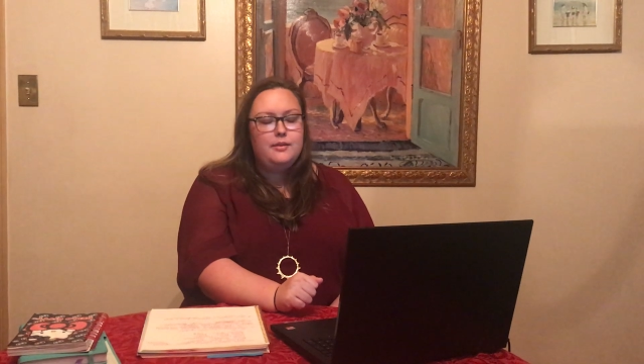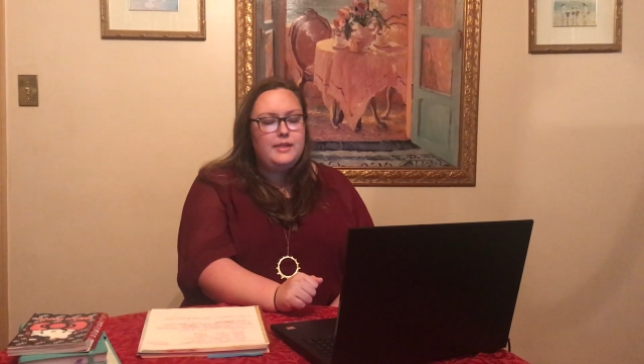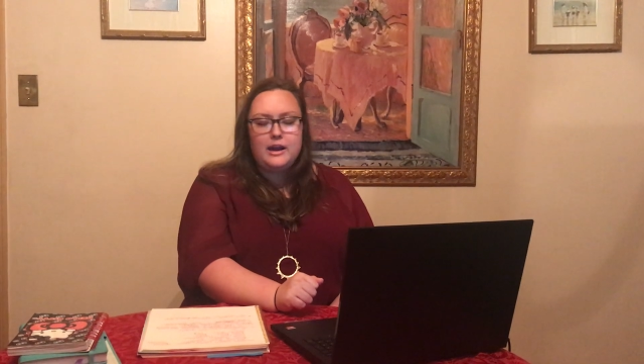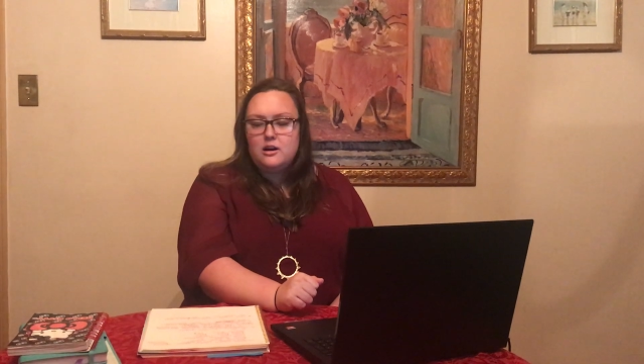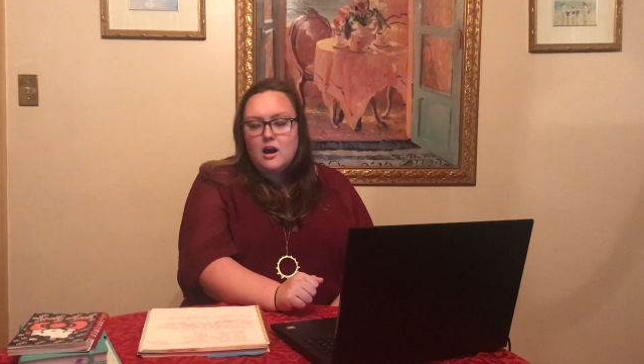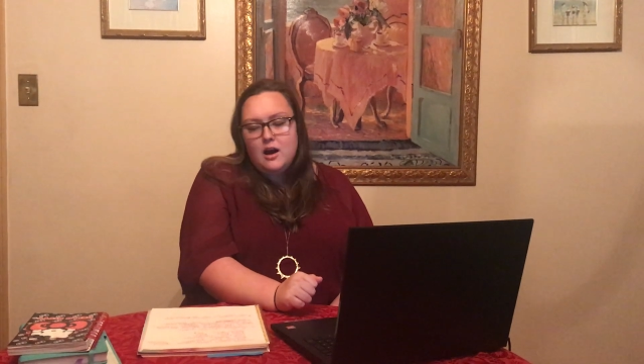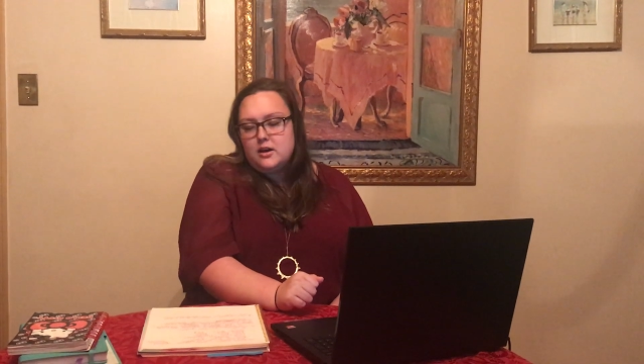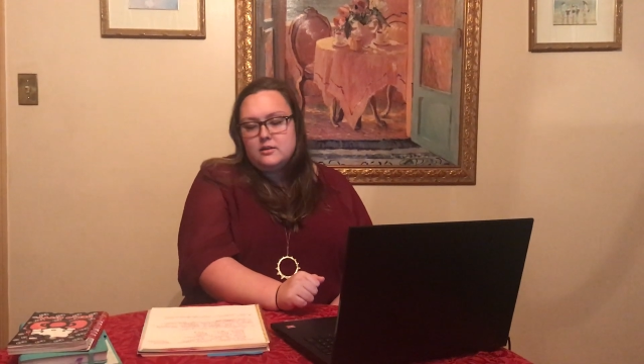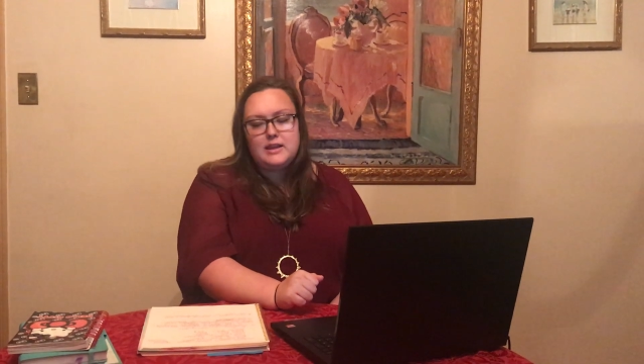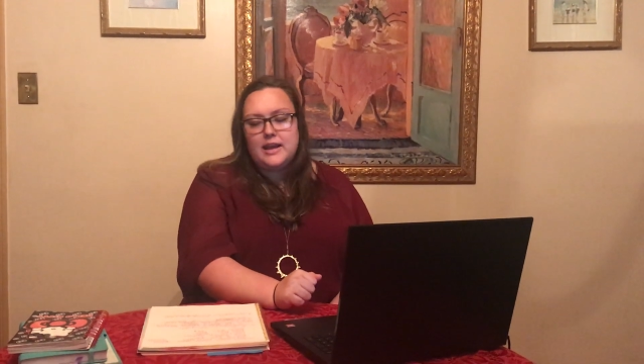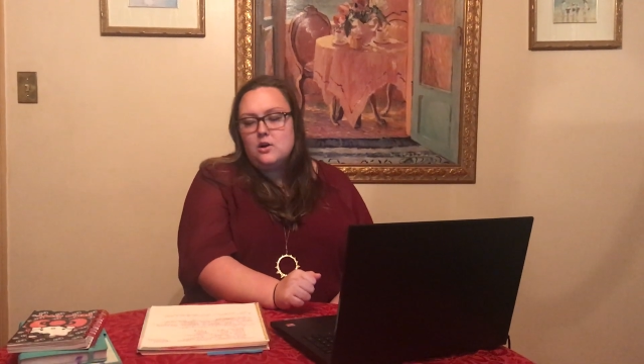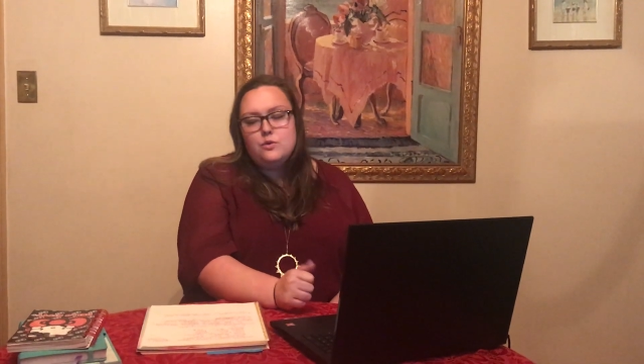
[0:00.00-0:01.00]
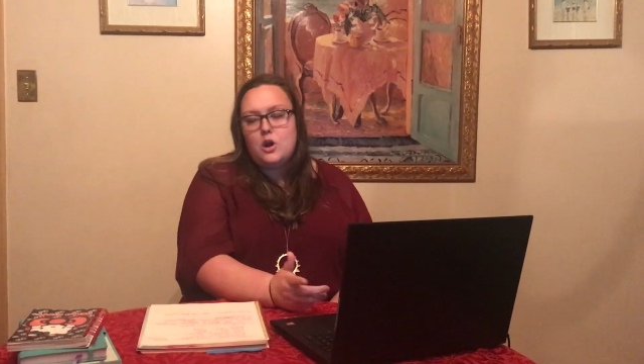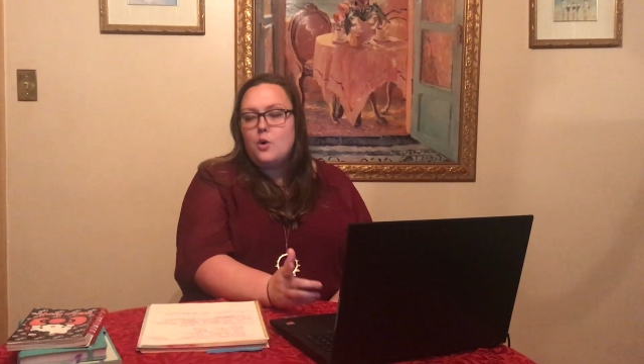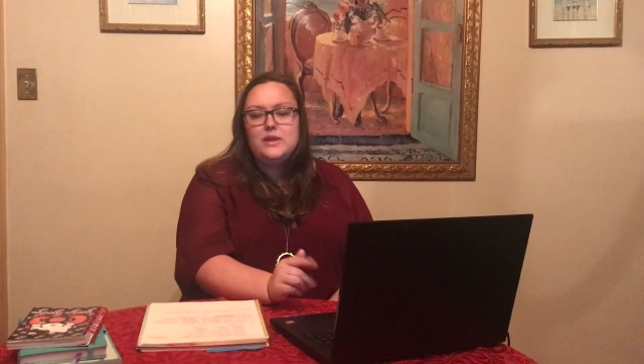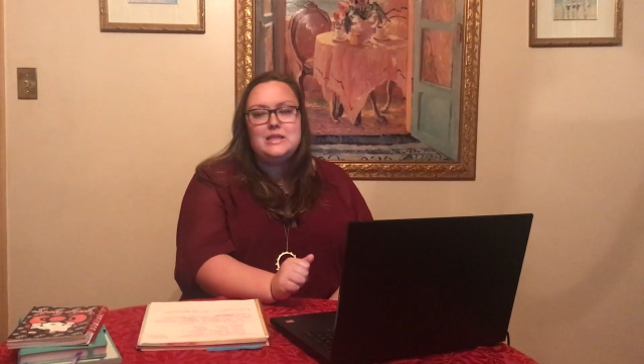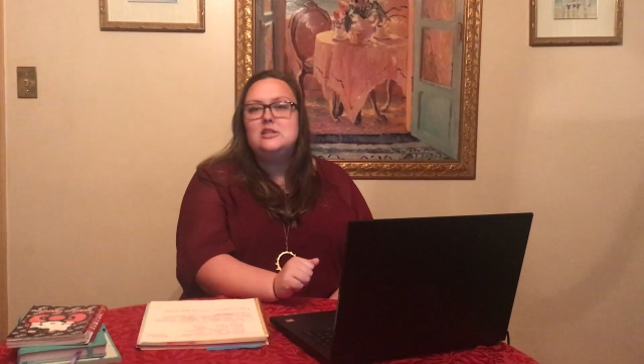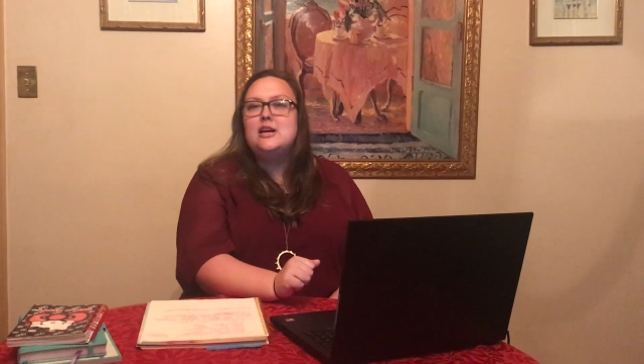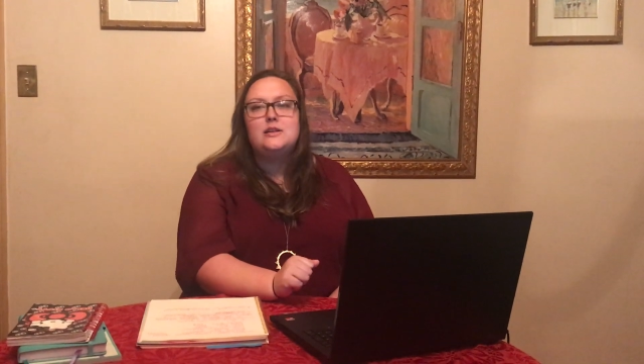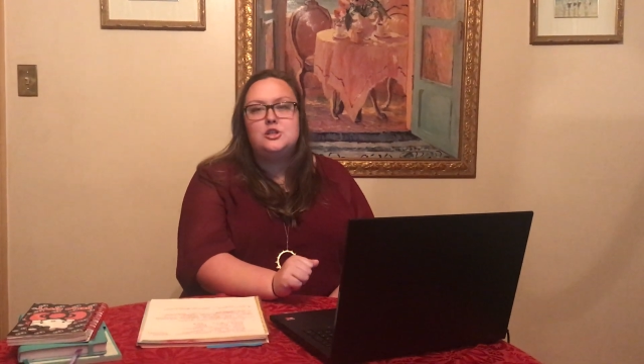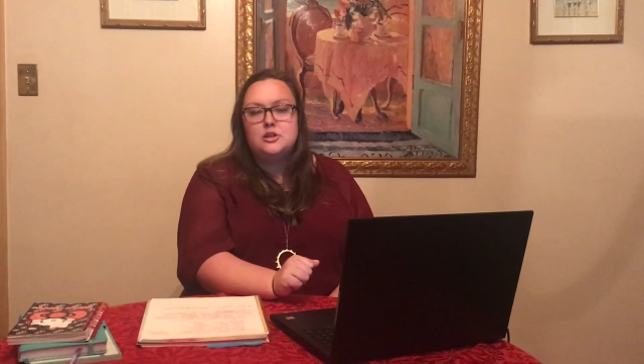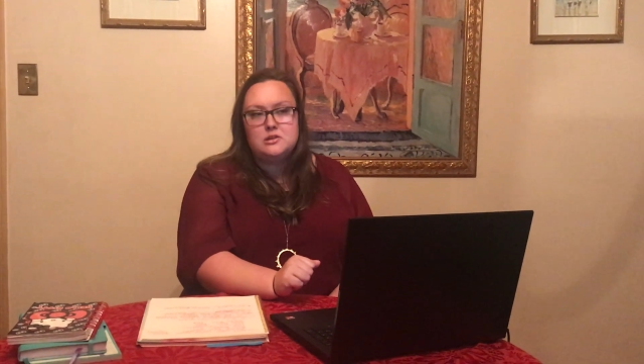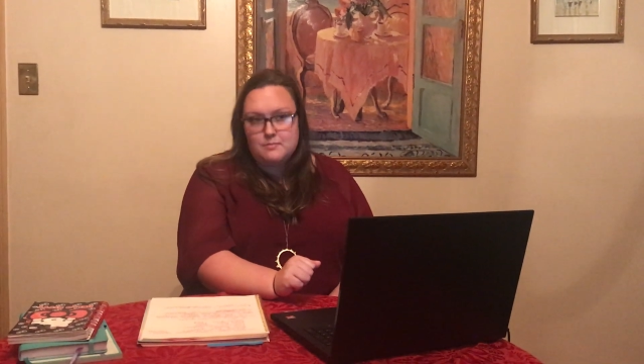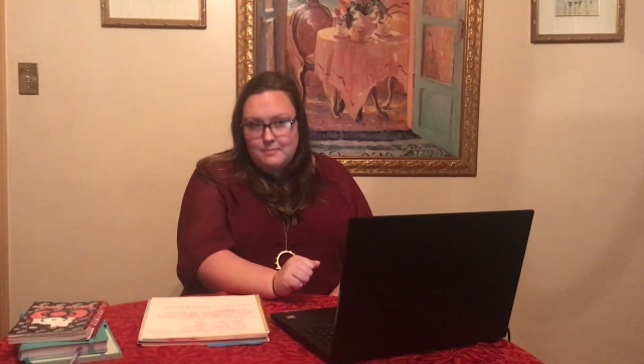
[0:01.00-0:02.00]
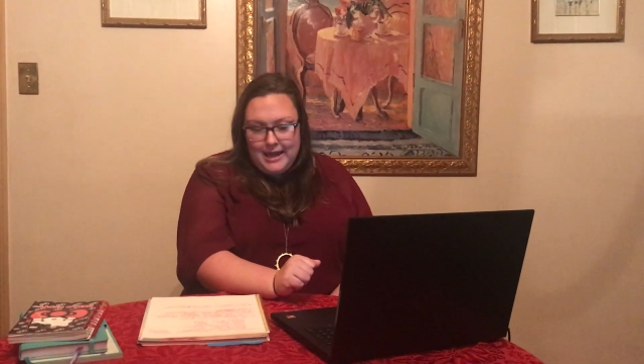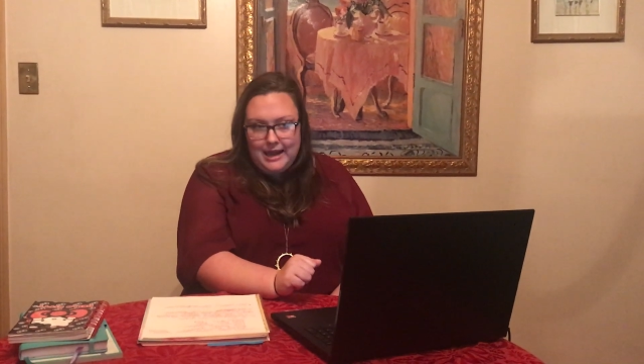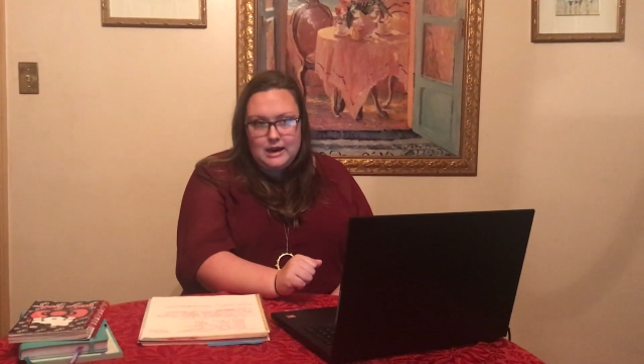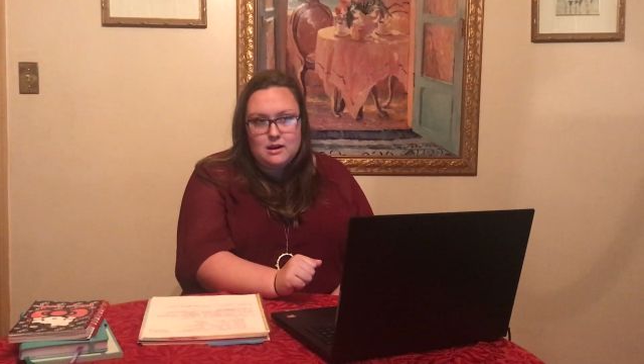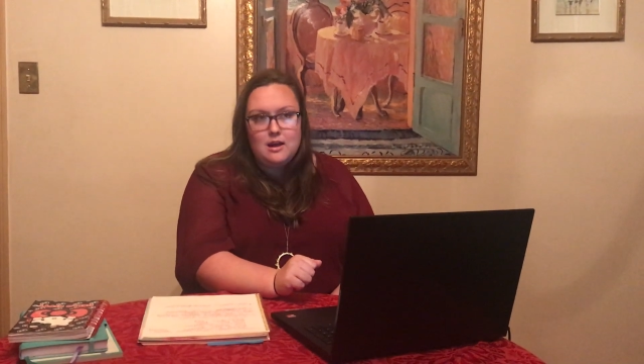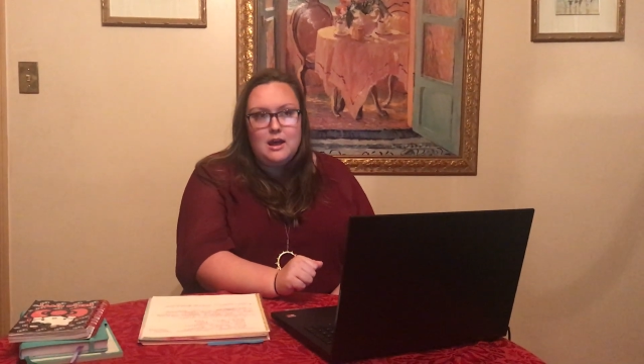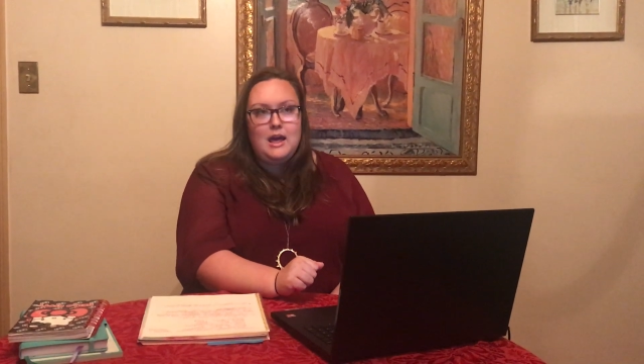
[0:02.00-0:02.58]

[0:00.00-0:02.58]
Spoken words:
they don't know what the gestures mean.